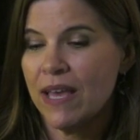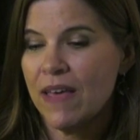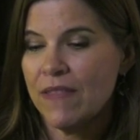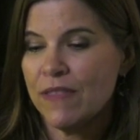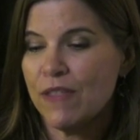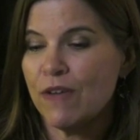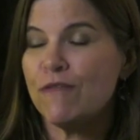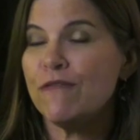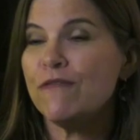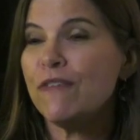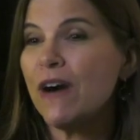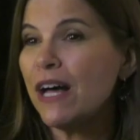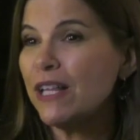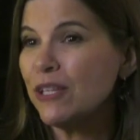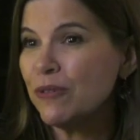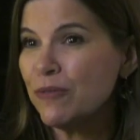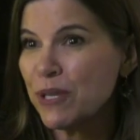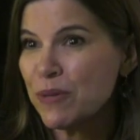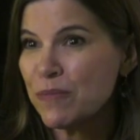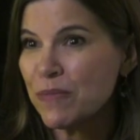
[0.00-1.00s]
The
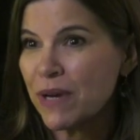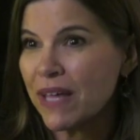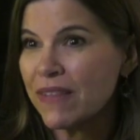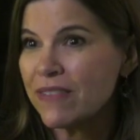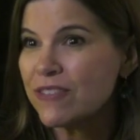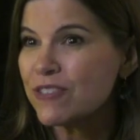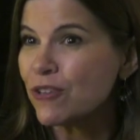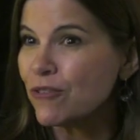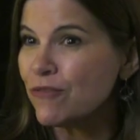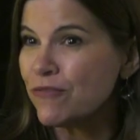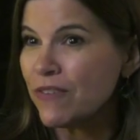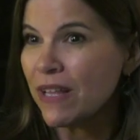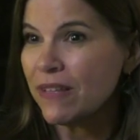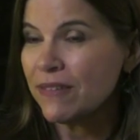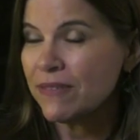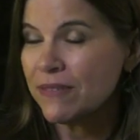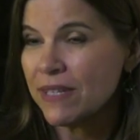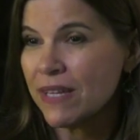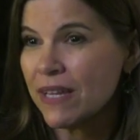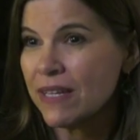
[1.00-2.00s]
following month, so
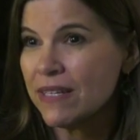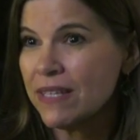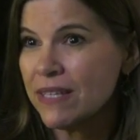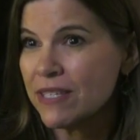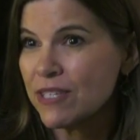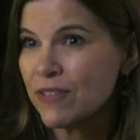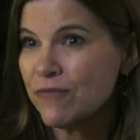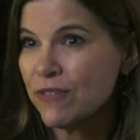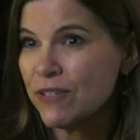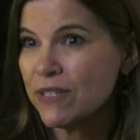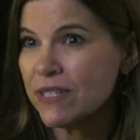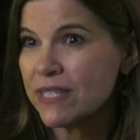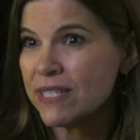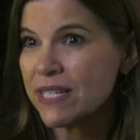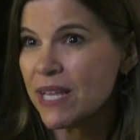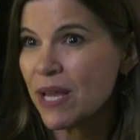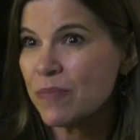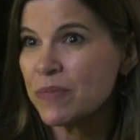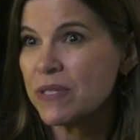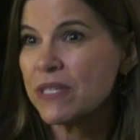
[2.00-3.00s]
following on his
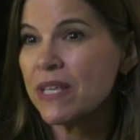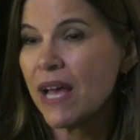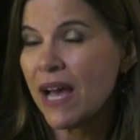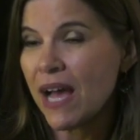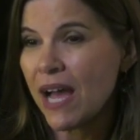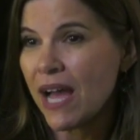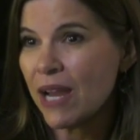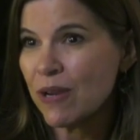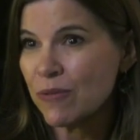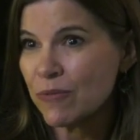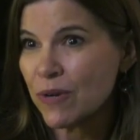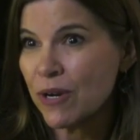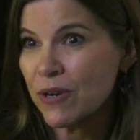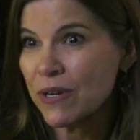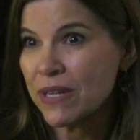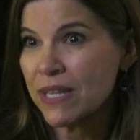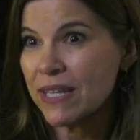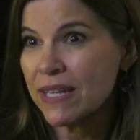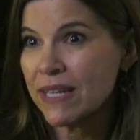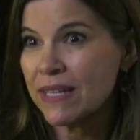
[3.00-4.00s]
footsteps, I
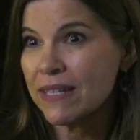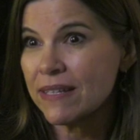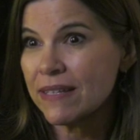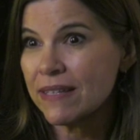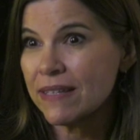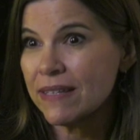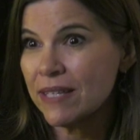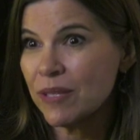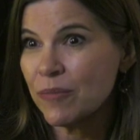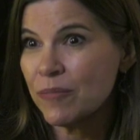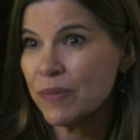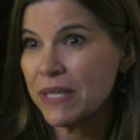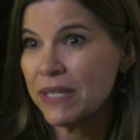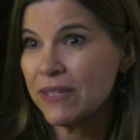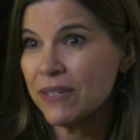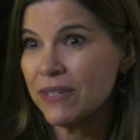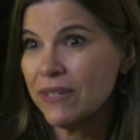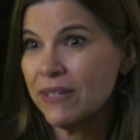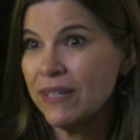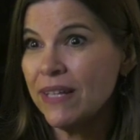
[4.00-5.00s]
wrote it, the
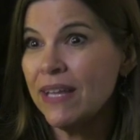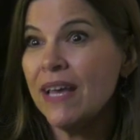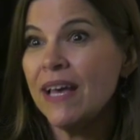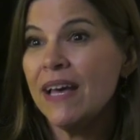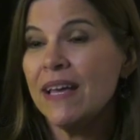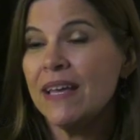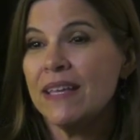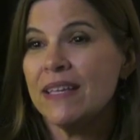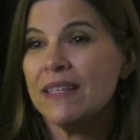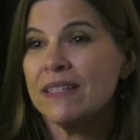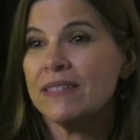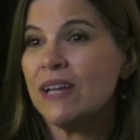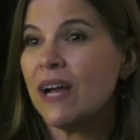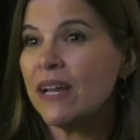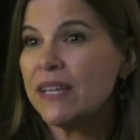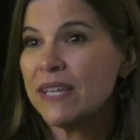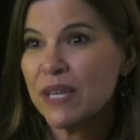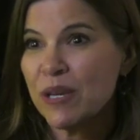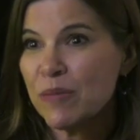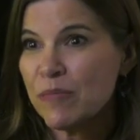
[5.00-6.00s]
appeal,
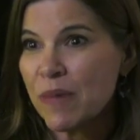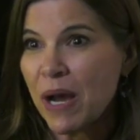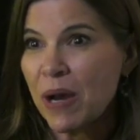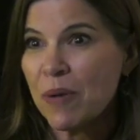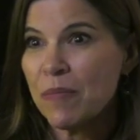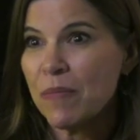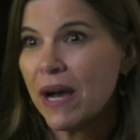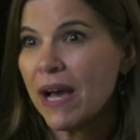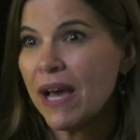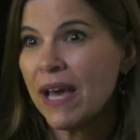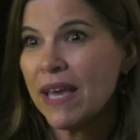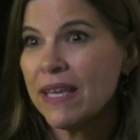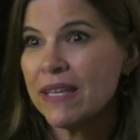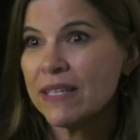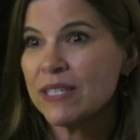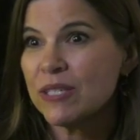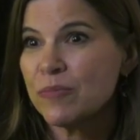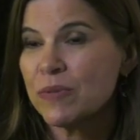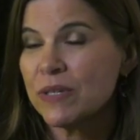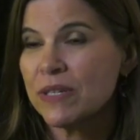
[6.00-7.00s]
talking about my
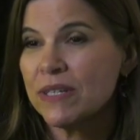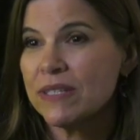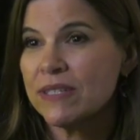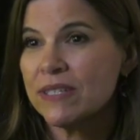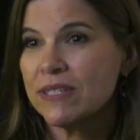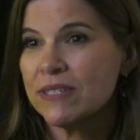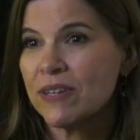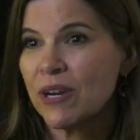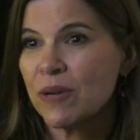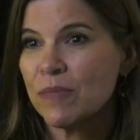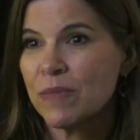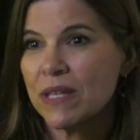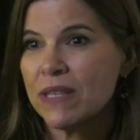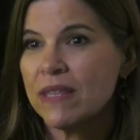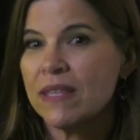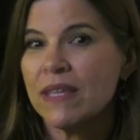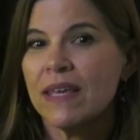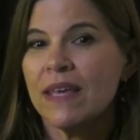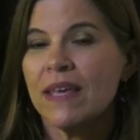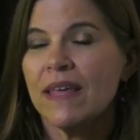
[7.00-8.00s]
experience at
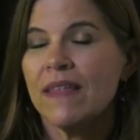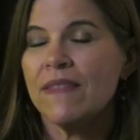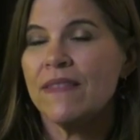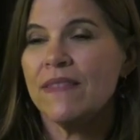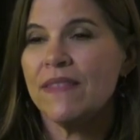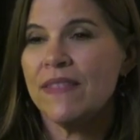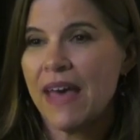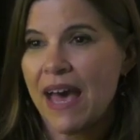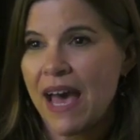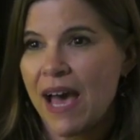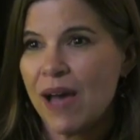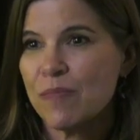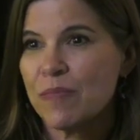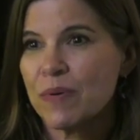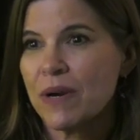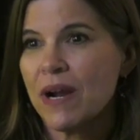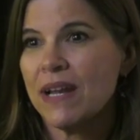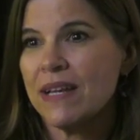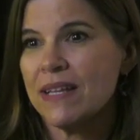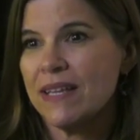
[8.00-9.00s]
Dartmouth. That
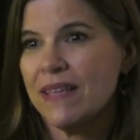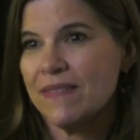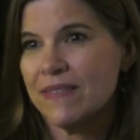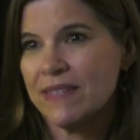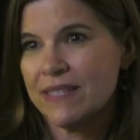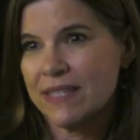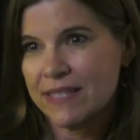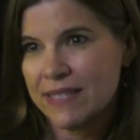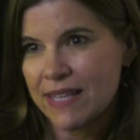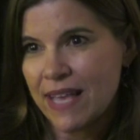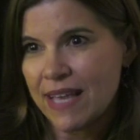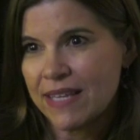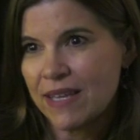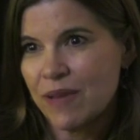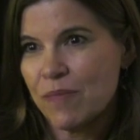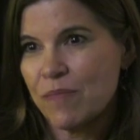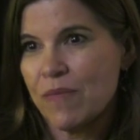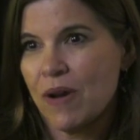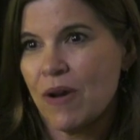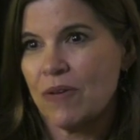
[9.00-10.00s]
brought in the
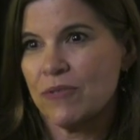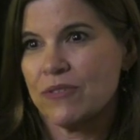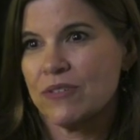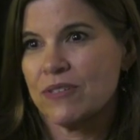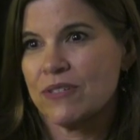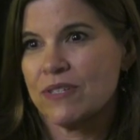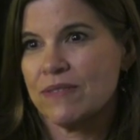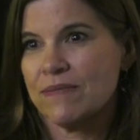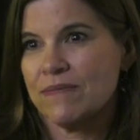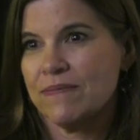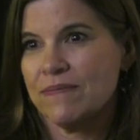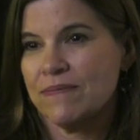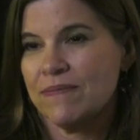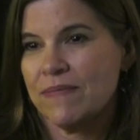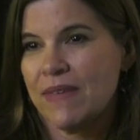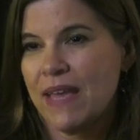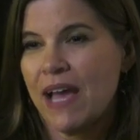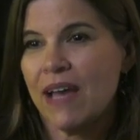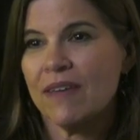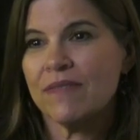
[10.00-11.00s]
second most
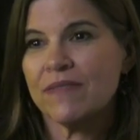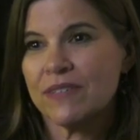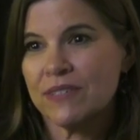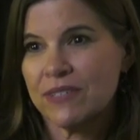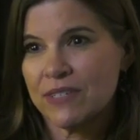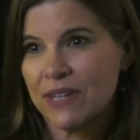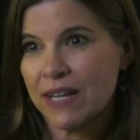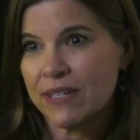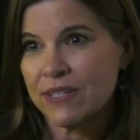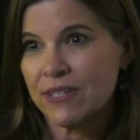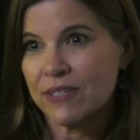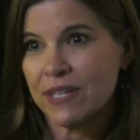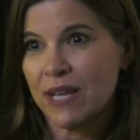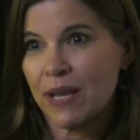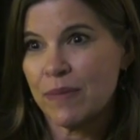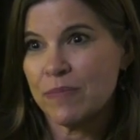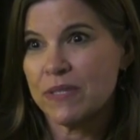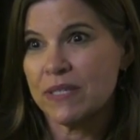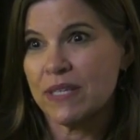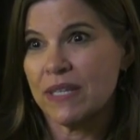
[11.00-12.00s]
after Dr.
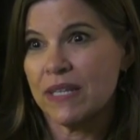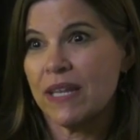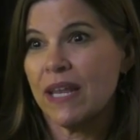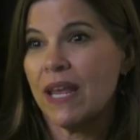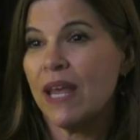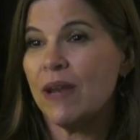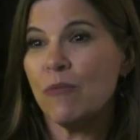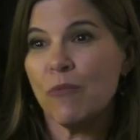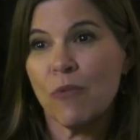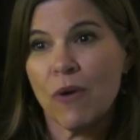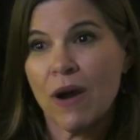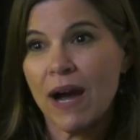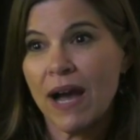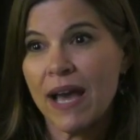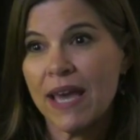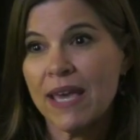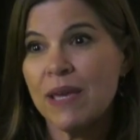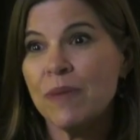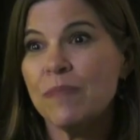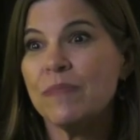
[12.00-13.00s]
Dobson. And
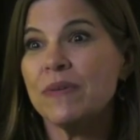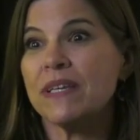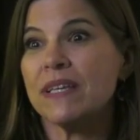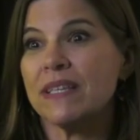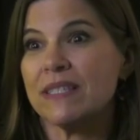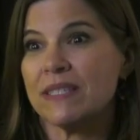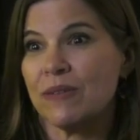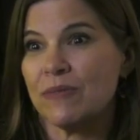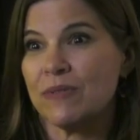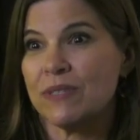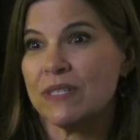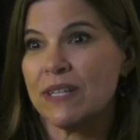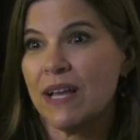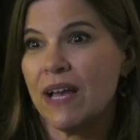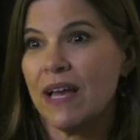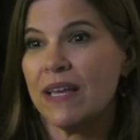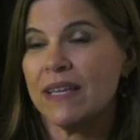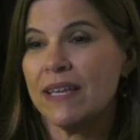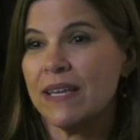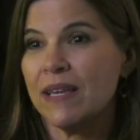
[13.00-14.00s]
why? Because I was
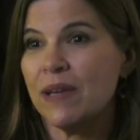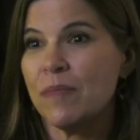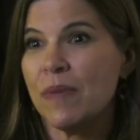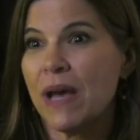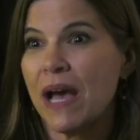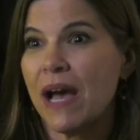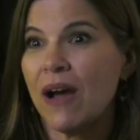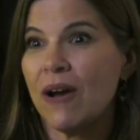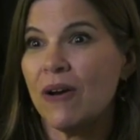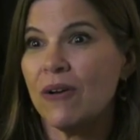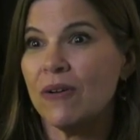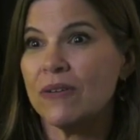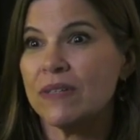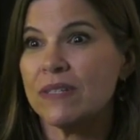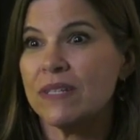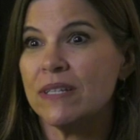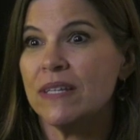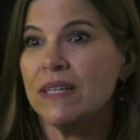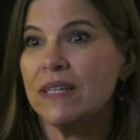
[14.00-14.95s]
talking about